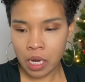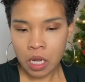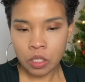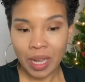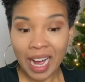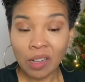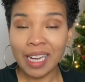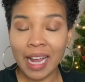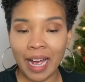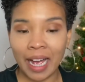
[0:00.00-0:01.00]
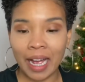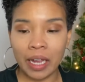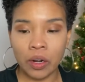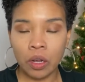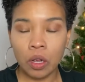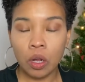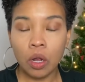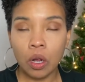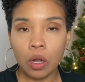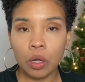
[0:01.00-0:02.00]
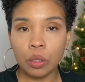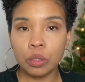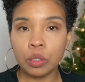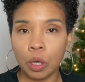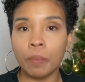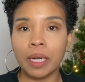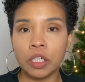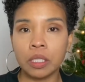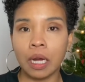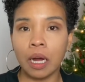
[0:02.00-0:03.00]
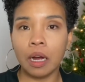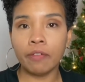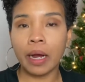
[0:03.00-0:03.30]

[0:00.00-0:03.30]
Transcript: So Aldi had so much stuff.